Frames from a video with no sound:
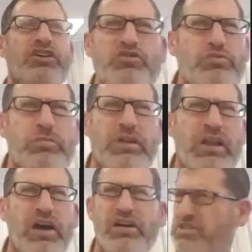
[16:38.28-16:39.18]
ask a guy
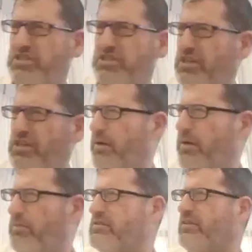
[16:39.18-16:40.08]
to do malach on
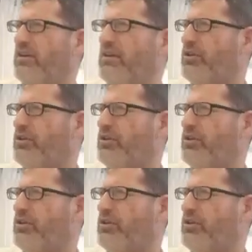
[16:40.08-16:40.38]
Shabbos.